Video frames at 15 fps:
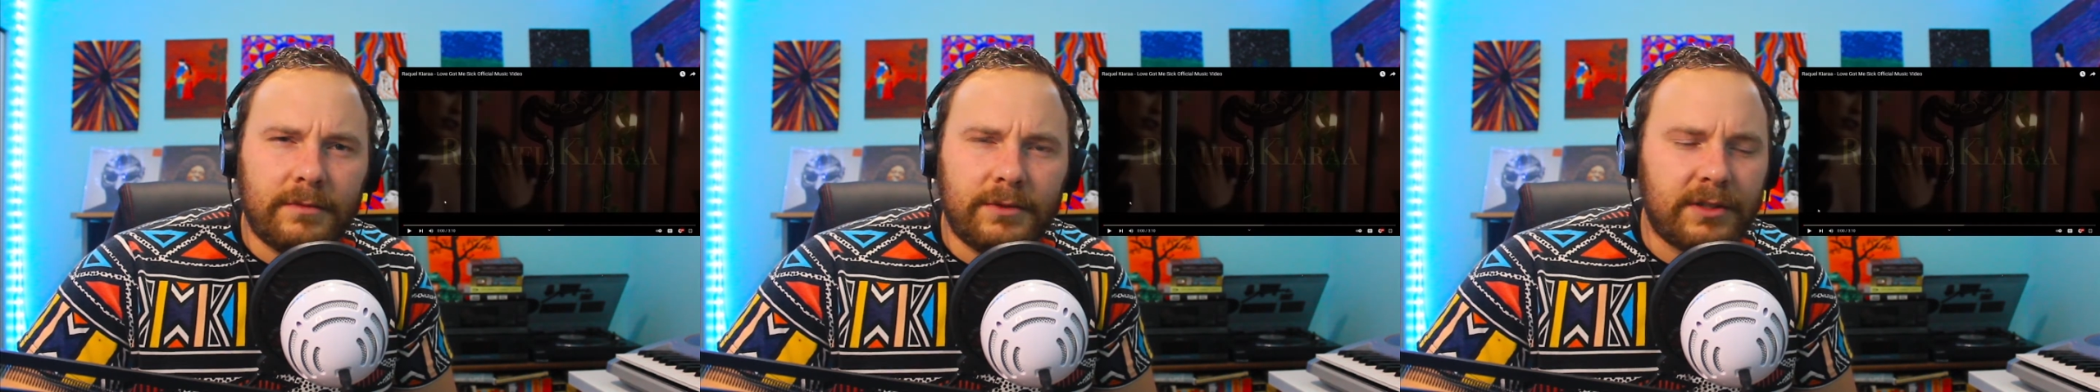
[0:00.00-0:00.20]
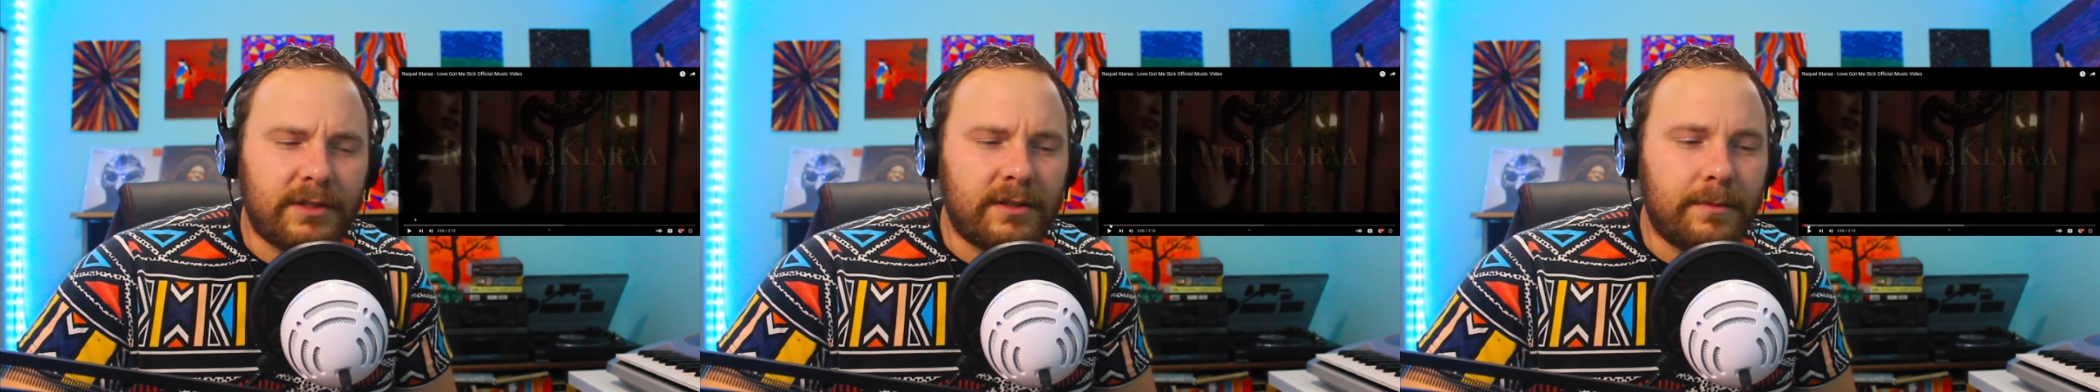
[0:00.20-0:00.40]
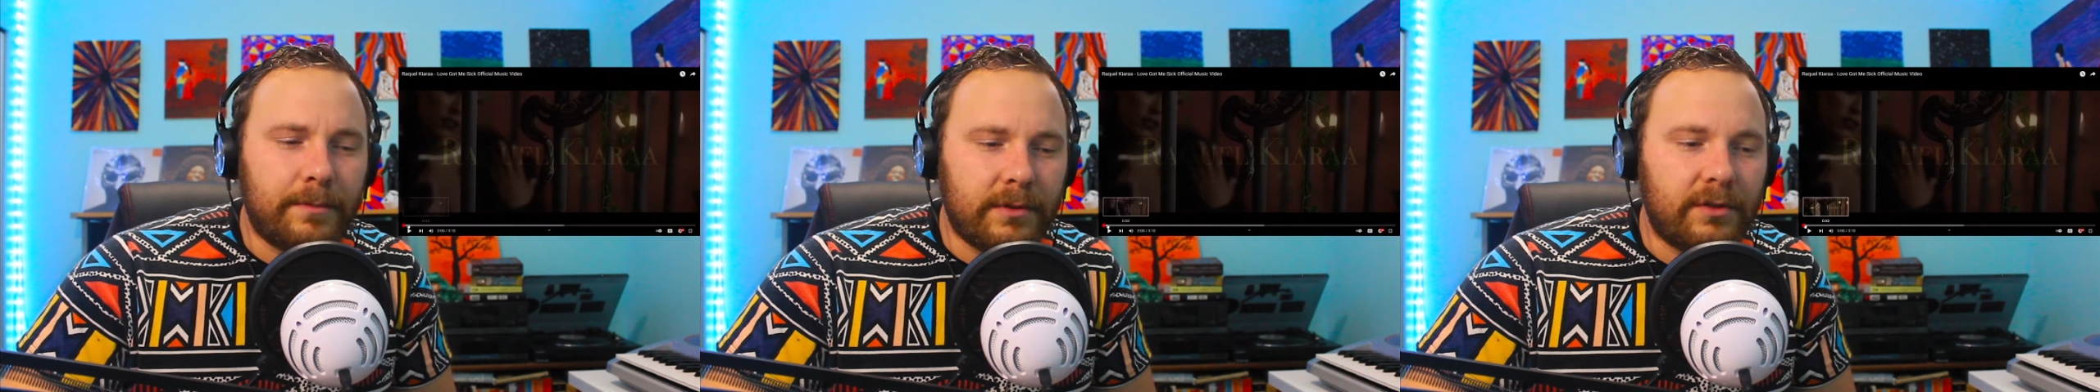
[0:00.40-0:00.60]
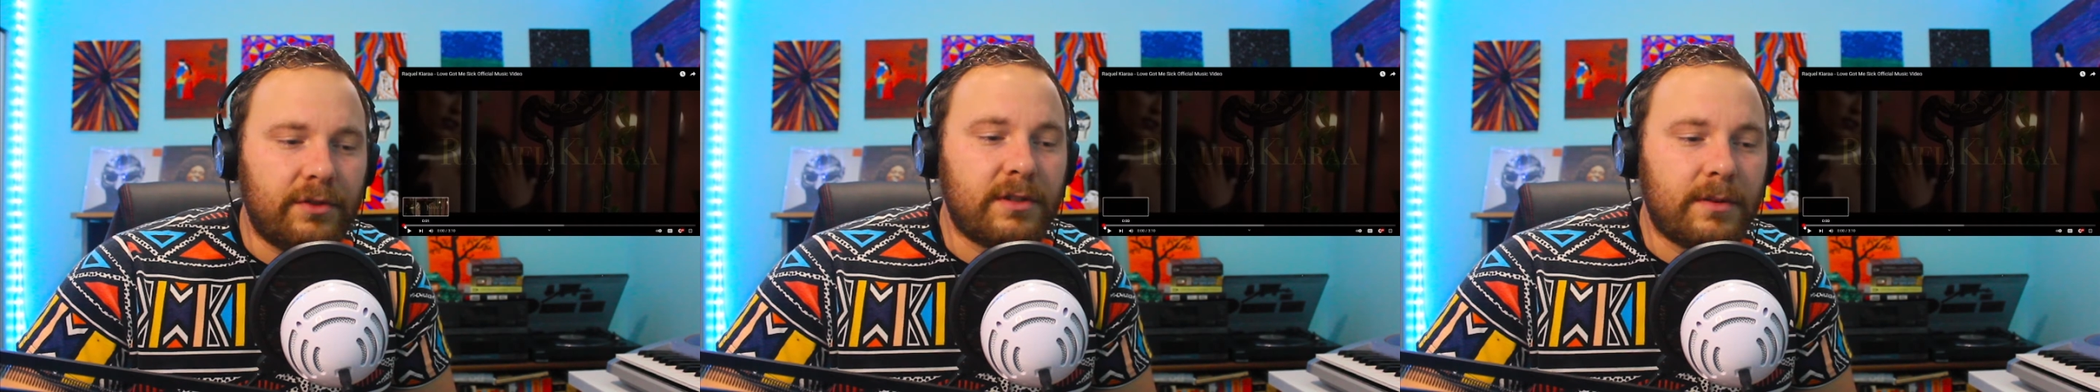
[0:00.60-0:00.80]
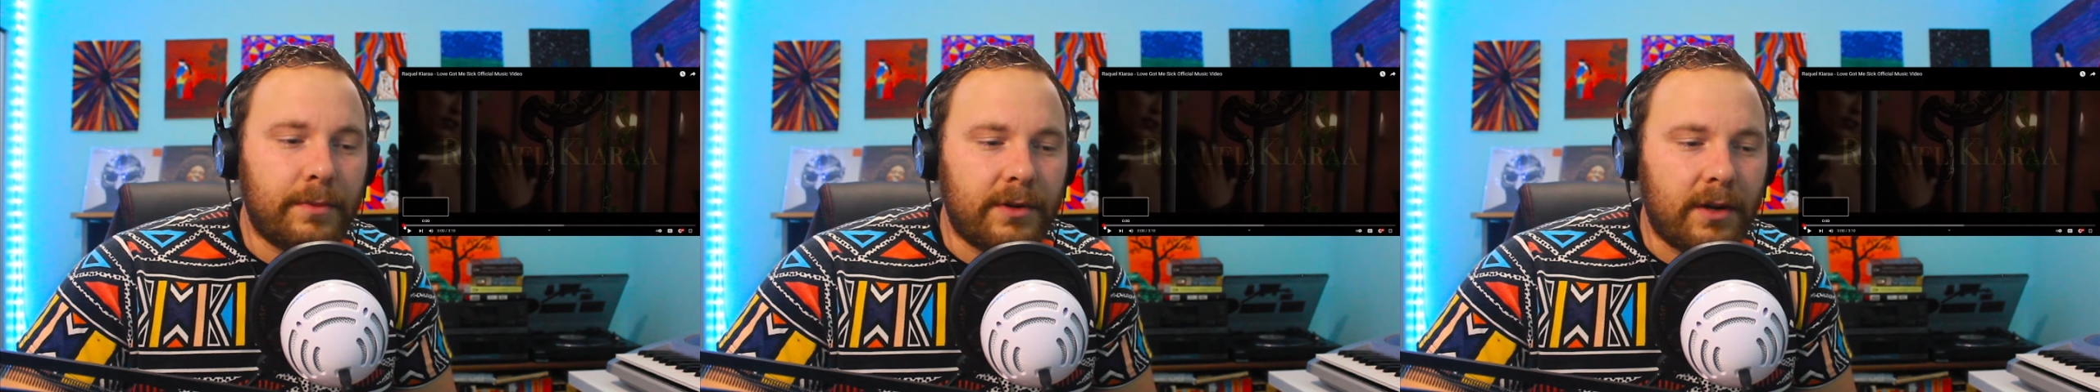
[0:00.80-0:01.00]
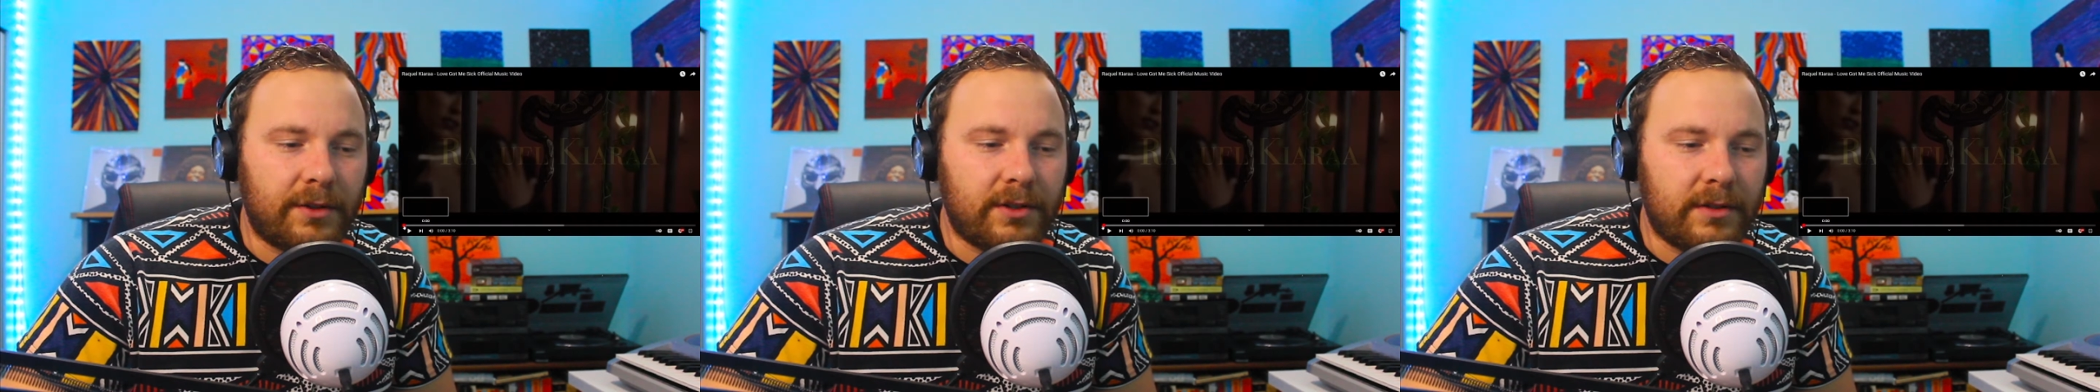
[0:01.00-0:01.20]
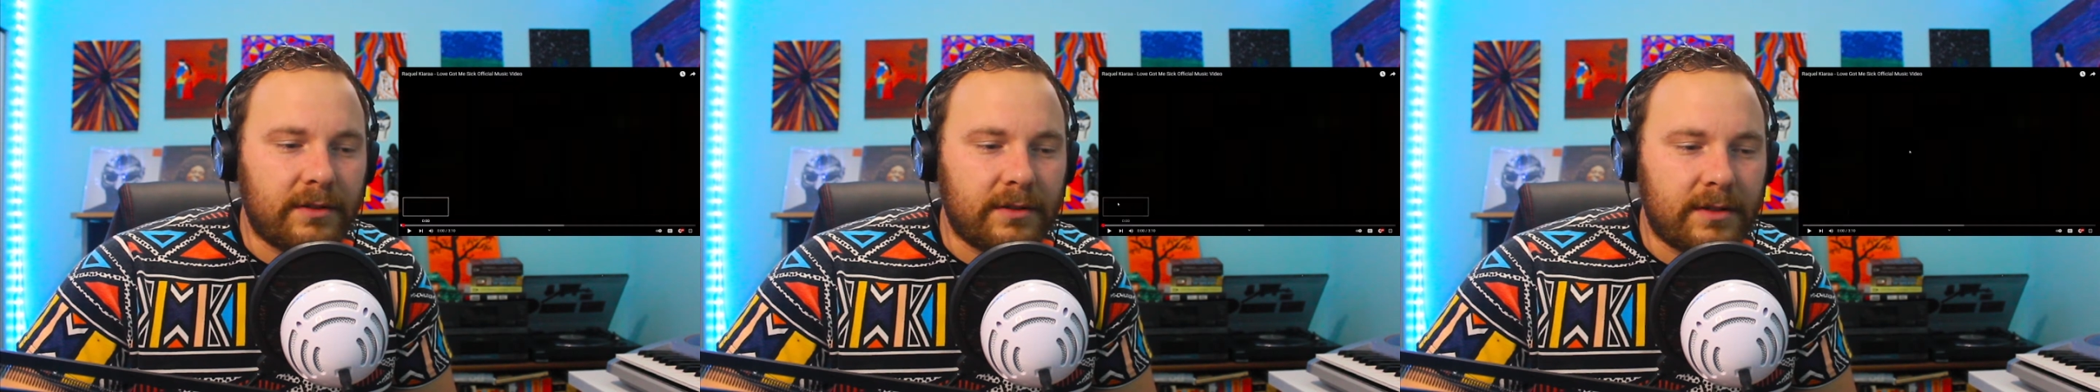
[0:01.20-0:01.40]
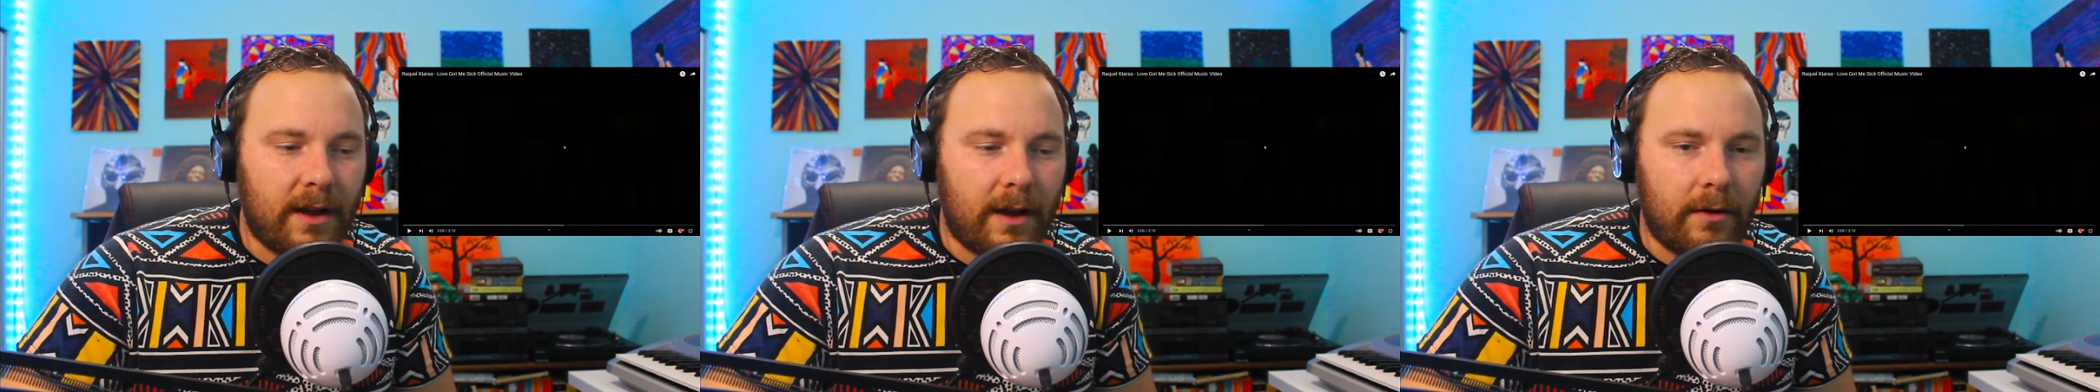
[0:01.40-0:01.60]
just the just the production
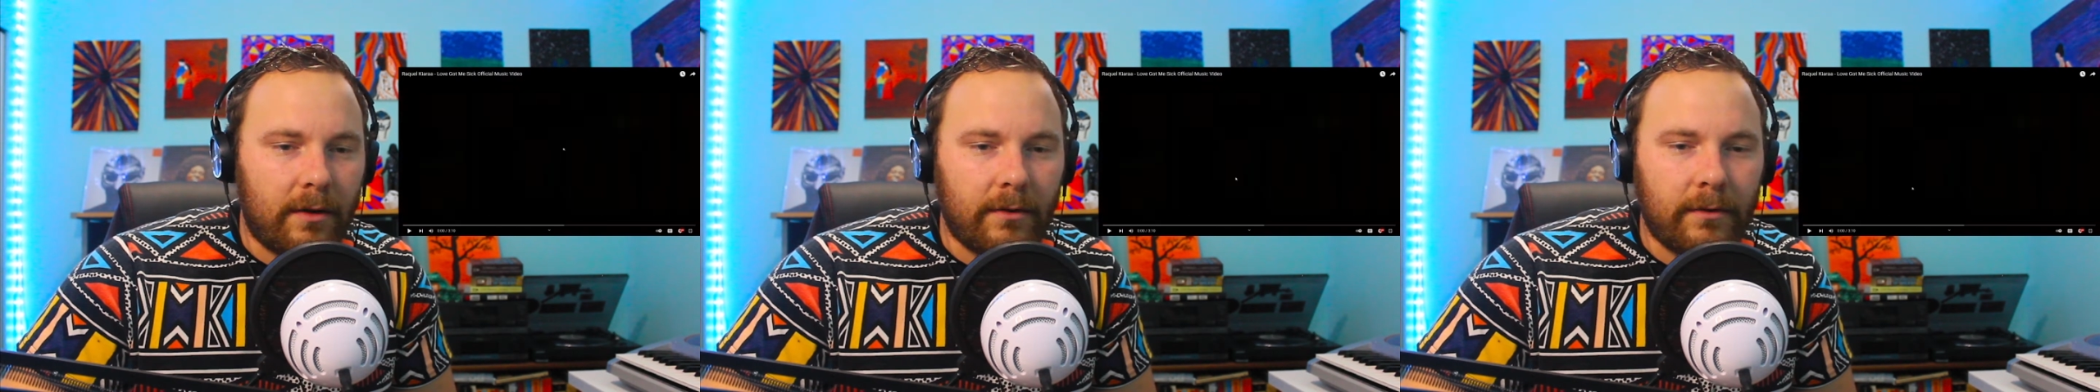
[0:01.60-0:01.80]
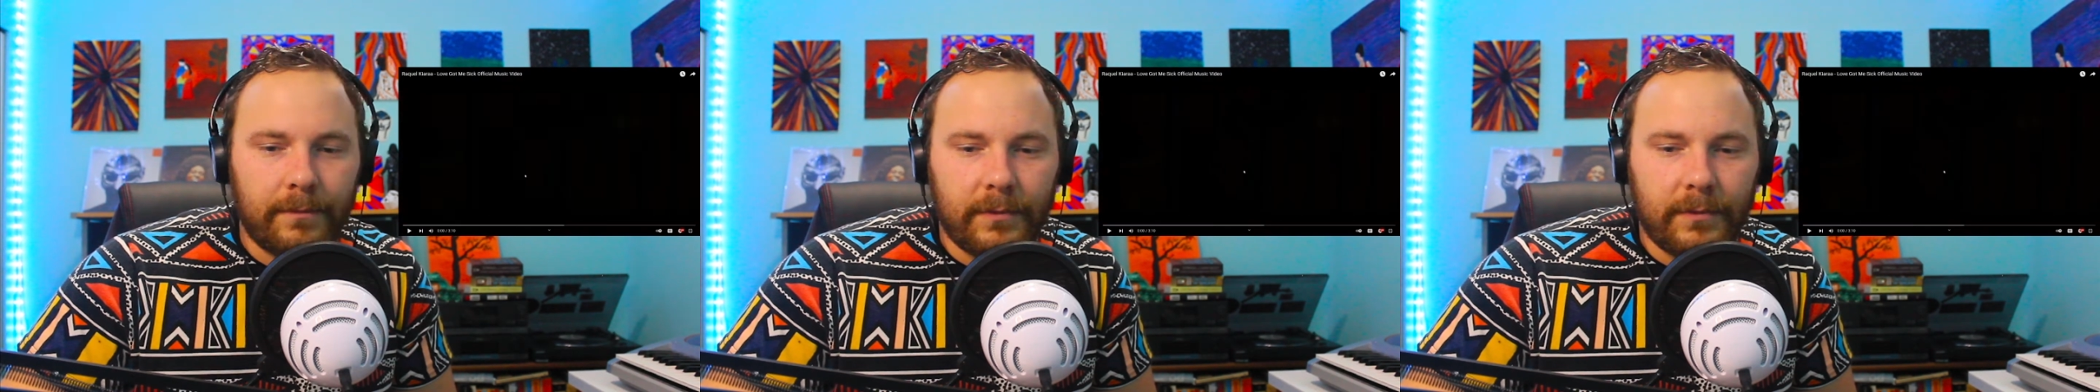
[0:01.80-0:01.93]
style,